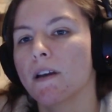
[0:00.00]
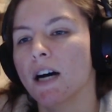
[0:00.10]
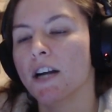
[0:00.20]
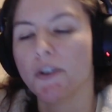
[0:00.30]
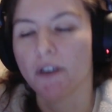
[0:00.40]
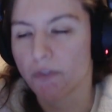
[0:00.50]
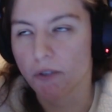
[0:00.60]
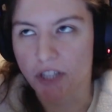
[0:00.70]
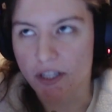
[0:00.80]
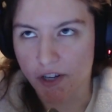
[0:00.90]
under
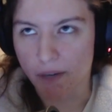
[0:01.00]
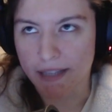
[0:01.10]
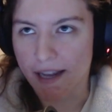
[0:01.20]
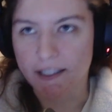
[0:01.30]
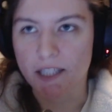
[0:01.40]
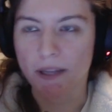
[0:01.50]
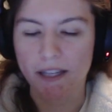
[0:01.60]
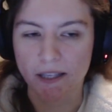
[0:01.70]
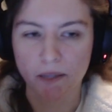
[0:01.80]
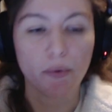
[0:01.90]
unfortunate circumstances, but
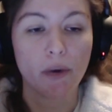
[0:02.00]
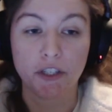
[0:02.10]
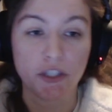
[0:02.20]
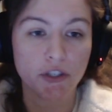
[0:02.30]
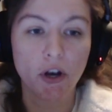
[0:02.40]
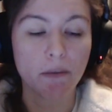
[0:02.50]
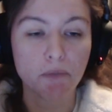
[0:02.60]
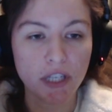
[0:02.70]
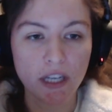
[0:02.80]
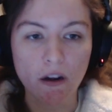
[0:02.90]
that's not the point. She saw him
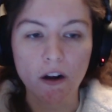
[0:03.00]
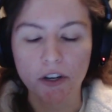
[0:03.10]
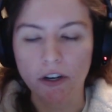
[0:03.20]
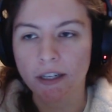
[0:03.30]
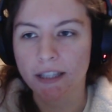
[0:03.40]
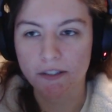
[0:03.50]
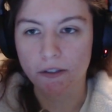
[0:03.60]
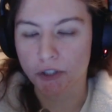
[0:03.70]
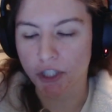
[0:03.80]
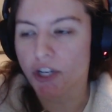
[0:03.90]
cheating on her, and that's
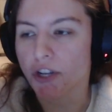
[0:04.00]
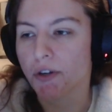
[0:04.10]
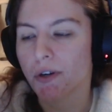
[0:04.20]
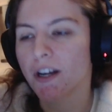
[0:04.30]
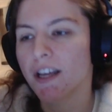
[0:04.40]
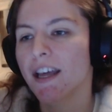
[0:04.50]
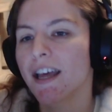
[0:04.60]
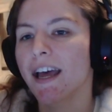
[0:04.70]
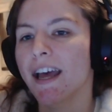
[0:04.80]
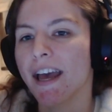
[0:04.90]
all she knew.
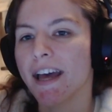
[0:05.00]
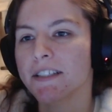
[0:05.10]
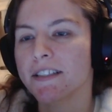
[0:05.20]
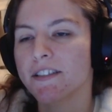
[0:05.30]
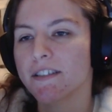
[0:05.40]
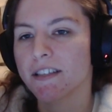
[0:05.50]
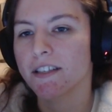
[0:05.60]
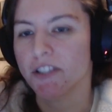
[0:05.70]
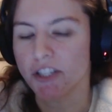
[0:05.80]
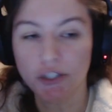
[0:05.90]
And
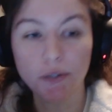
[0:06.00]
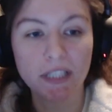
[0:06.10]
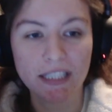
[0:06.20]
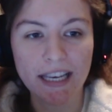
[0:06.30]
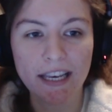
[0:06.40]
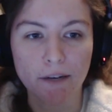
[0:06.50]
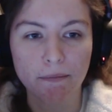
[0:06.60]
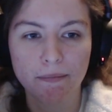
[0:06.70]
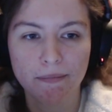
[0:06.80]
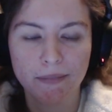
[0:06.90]
she chooses
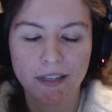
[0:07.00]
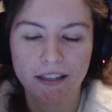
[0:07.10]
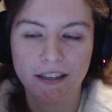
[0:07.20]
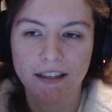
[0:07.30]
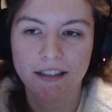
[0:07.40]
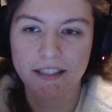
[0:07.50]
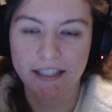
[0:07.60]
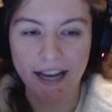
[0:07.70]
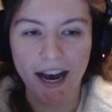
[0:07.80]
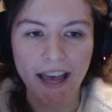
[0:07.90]
him to
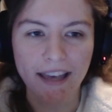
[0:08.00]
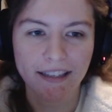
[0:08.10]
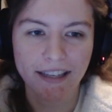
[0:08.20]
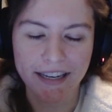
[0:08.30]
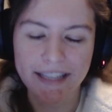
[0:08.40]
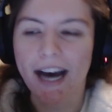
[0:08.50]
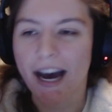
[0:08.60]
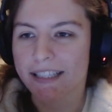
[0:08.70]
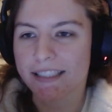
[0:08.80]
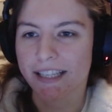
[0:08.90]
die, and he
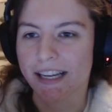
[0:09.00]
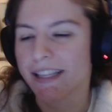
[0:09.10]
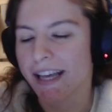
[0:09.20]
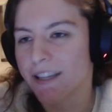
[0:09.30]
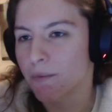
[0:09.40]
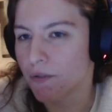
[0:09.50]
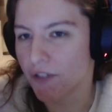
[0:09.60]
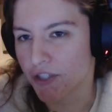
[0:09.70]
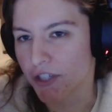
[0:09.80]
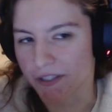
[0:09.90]
dies. And at the end of the movie,
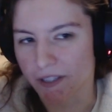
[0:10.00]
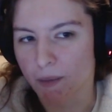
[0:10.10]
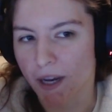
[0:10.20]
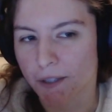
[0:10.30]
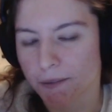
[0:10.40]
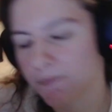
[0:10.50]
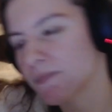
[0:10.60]
she starts to smile.